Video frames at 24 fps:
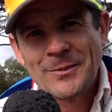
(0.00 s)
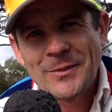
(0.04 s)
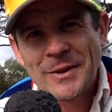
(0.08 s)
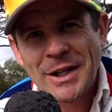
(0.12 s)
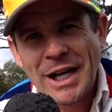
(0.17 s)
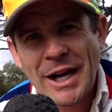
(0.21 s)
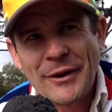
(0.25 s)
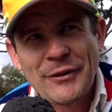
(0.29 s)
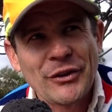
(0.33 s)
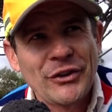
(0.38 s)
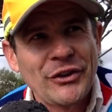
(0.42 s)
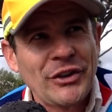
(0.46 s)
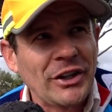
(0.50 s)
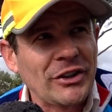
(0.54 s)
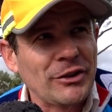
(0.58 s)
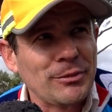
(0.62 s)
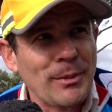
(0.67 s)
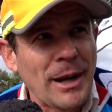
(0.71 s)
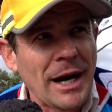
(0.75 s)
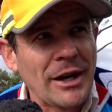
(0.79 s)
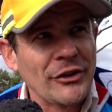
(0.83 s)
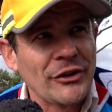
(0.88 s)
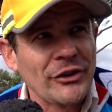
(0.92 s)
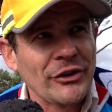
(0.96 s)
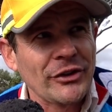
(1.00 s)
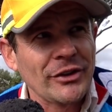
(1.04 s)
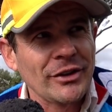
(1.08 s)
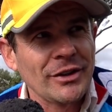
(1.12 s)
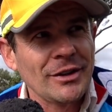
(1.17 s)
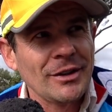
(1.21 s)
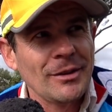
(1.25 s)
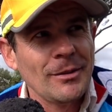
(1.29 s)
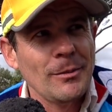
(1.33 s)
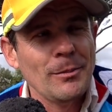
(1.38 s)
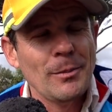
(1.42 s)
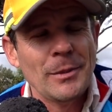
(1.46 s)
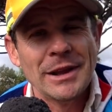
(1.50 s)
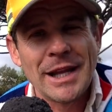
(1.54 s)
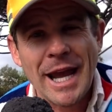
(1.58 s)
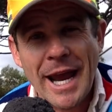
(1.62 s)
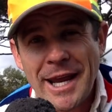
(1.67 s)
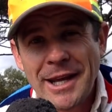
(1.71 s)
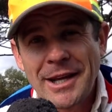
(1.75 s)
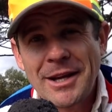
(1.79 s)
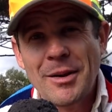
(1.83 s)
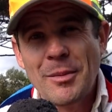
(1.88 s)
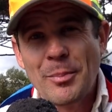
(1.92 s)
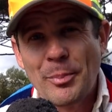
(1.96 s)
And after 6 months,
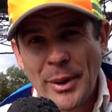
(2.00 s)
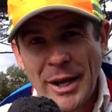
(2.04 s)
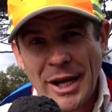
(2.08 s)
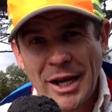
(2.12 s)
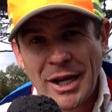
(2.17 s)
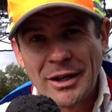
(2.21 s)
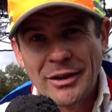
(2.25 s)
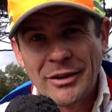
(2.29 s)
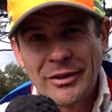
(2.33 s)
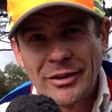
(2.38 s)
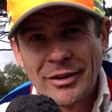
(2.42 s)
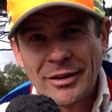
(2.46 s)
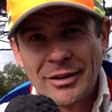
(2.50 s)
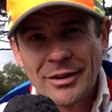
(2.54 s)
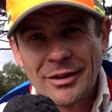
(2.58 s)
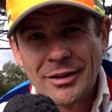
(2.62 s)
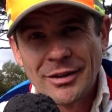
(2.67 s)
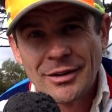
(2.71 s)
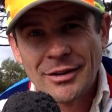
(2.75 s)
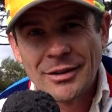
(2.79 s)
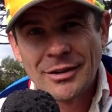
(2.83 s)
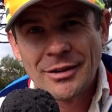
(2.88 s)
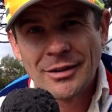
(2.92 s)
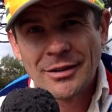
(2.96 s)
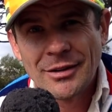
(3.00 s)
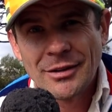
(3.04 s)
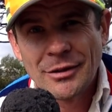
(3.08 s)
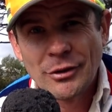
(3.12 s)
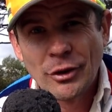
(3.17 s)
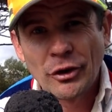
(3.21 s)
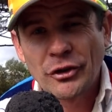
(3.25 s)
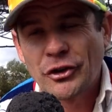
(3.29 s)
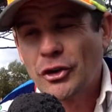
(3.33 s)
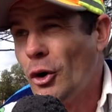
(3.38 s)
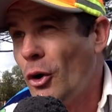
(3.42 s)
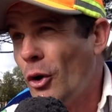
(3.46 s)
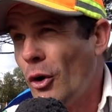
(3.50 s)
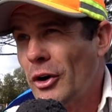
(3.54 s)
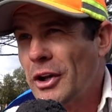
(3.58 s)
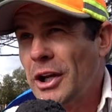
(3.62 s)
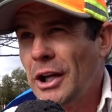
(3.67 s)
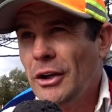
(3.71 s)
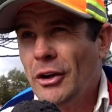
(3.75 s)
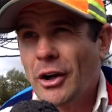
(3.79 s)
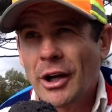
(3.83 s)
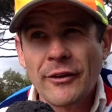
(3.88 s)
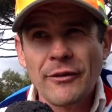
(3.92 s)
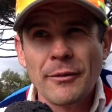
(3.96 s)
laying in bed, not
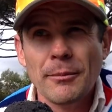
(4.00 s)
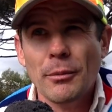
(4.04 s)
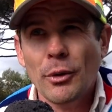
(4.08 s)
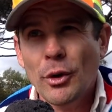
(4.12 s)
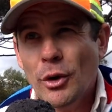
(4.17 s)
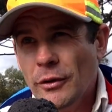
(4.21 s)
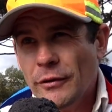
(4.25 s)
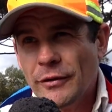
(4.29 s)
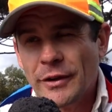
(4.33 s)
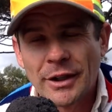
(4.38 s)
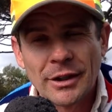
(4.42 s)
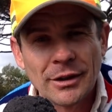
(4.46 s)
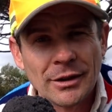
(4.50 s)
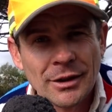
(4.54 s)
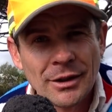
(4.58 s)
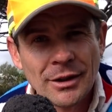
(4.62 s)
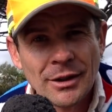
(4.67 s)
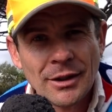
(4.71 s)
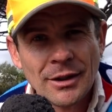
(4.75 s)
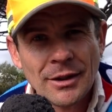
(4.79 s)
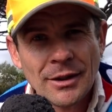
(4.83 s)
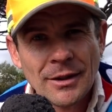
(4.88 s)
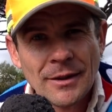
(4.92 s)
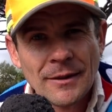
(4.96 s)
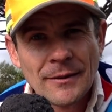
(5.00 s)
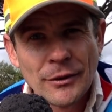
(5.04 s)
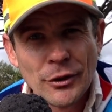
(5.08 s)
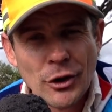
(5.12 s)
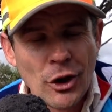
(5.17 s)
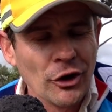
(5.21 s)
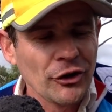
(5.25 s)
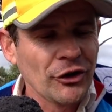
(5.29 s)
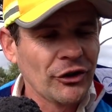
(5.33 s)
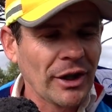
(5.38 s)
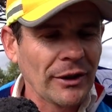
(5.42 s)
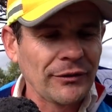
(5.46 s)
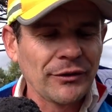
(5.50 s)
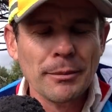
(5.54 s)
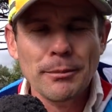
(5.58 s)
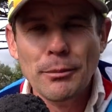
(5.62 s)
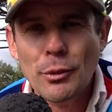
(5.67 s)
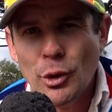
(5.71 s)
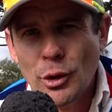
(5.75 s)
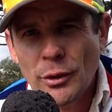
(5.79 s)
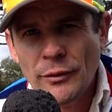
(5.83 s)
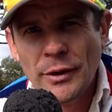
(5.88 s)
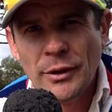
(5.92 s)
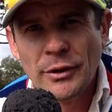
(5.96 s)
talking, not even moving, nurses have to
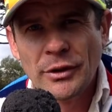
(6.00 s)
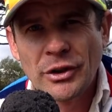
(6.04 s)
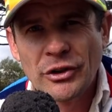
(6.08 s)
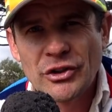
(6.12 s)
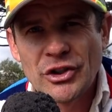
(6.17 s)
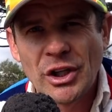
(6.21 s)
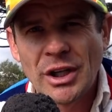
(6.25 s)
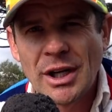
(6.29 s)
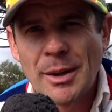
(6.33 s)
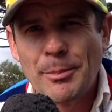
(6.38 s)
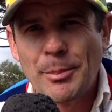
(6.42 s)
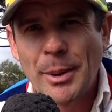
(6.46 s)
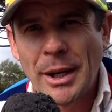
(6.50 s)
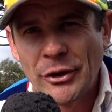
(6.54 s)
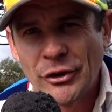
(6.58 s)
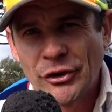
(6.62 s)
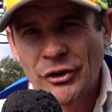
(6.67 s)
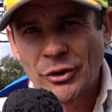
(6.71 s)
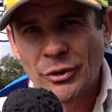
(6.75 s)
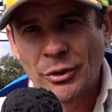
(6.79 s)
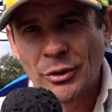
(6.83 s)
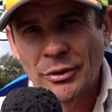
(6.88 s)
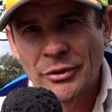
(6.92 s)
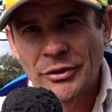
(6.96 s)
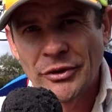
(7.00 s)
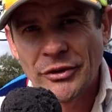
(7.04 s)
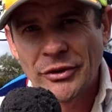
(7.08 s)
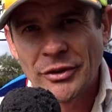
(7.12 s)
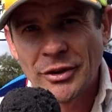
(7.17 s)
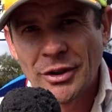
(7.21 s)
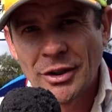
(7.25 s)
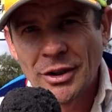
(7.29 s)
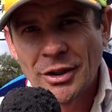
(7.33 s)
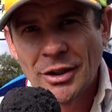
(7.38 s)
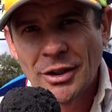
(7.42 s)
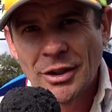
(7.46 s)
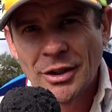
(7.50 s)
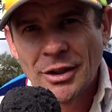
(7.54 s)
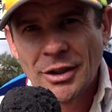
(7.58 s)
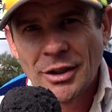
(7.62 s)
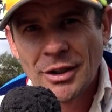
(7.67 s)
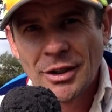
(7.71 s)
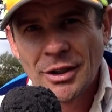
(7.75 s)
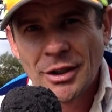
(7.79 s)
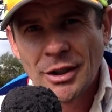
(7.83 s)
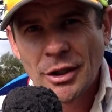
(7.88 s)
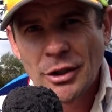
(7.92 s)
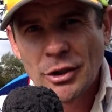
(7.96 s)
move you because you don't get bed sores.
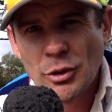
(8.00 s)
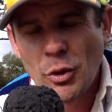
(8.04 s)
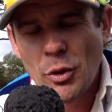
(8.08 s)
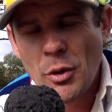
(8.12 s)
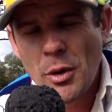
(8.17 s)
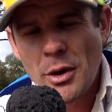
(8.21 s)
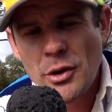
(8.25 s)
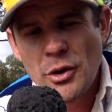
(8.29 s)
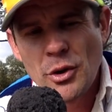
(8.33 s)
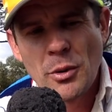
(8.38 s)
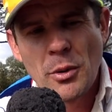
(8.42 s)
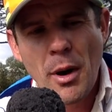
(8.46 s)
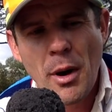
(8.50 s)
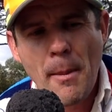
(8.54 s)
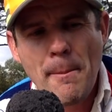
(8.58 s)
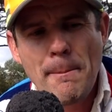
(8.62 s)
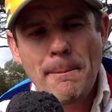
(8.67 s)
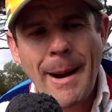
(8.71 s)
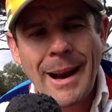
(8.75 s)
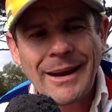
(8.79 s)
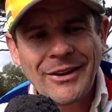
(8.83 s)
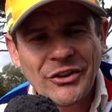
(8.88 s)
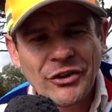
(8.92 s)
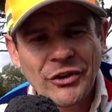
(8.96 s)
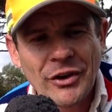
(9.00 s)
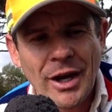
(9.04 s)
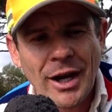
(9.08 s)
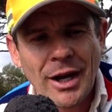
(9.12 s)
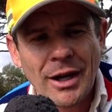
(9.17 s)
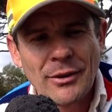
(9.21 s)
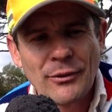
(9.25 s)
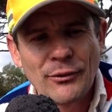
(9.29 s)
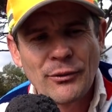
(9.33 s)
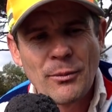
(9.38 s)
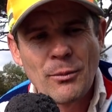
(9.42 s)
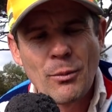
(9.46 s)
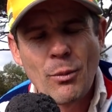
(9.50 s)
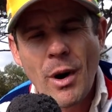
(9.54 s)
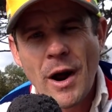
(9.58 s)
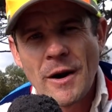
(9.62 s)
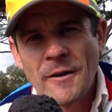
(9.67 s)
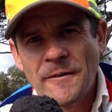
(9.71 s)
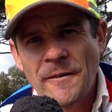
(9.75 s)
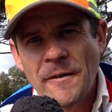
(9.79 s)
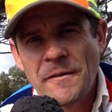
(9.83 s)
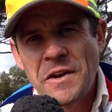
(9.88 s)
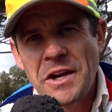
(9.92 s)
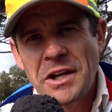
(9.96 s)
You'll emaciate from
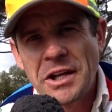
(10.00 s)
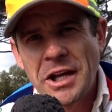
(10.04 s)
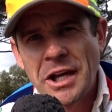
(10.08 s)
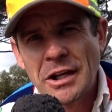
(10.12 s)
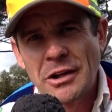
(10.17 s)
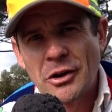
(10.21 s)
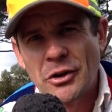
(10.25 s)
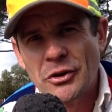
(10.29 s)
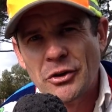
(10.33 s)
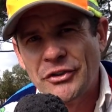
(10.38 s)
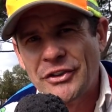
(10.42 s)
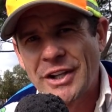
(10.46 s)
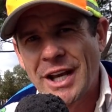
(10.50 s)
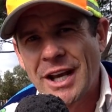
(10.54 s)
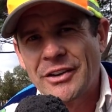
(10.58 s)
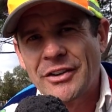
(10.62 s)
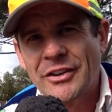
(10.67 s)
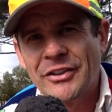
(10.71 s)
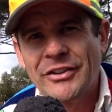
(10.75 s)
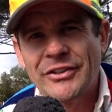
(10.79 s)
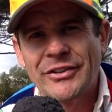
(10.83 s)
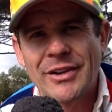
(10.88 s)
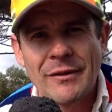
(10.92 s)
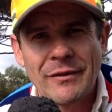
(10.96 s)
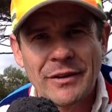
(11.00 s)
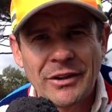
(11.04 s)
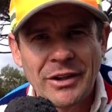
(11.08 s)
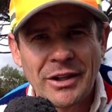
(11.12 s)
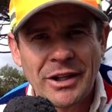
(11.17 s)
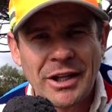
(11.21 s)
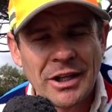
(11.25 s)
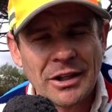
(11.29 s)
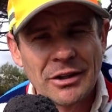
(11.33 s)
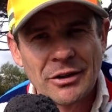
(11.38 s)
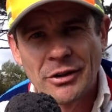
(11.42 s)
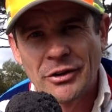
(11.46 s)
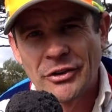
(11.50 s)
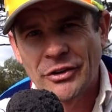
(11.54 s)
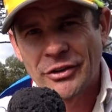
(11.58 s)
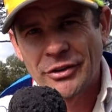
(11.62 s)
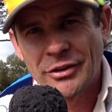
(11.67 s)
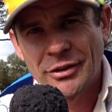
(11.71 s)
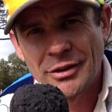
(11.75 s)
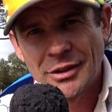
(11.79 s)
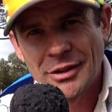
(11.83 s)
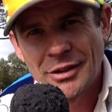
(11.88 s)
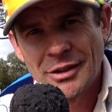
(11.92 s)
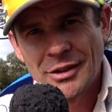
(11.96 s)
150 kilos down to 70 kilos,
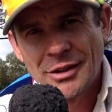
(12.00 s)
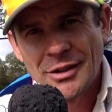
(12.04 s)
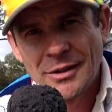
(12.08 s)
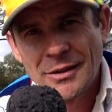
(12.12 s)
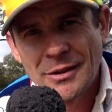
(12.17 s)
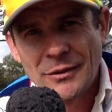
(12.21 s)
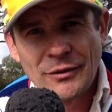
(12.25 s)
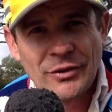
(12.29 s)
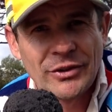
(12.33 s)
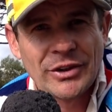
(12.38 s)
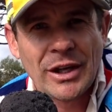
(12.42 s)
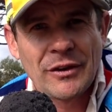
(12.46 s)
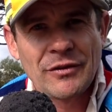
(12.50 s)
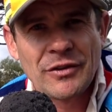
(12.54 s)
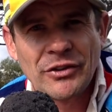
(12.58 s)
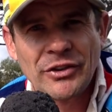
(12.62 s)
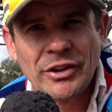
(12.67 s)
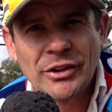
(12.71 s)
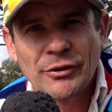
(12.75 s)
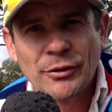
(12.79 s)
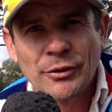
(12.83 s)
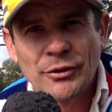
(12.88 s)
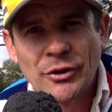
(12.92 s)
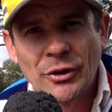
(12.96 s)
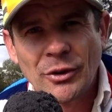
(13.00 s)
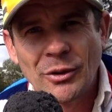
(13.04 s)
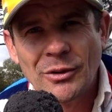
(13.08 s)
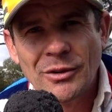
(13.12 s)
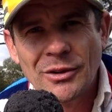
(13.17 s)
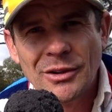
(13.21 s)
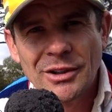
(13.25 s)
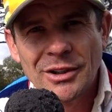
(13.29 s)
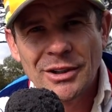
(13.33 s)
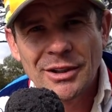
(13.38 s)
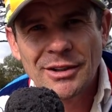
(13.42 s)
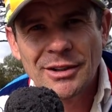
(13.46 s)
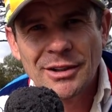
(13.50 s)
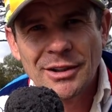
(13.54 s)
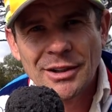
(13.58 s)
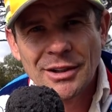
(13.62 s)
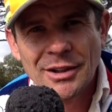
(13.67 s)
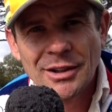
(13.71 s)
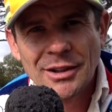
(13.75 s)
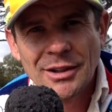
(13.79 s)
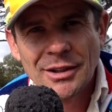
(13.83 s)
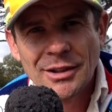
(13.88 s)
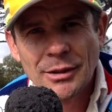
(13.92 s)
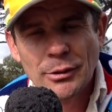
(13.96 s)
if you say if you're 6 foot tall, you know?
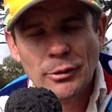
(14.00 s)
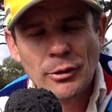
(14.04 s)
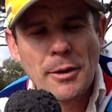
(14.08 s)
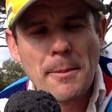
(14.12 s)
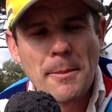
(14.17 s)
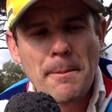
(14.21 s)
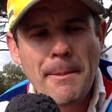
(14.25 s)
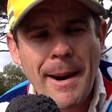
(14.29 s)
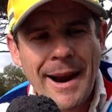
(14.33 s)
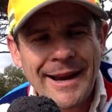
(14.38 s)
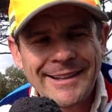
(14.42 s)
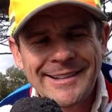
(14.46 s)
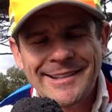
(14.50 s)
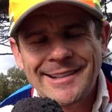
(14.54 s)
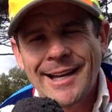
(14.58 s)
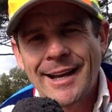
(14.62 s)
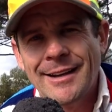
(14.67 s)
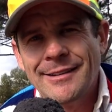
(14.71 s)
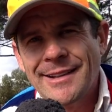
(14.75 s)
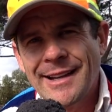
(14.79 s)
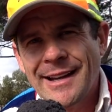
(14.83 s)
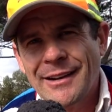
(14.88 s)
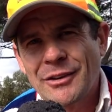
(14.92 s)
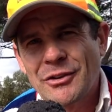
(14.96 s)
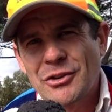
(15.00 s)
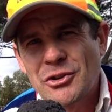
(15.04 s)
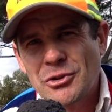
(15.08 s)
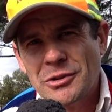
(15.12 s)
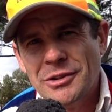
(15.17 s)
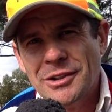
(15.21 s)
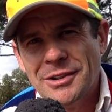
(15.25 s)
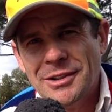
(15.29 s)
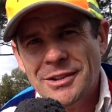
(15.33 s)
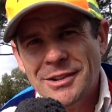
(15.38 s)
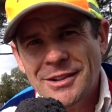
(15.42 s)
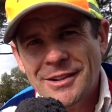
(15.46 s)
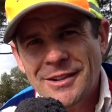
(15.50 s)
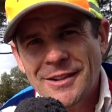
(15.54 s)
You'll emaciate down on sugar.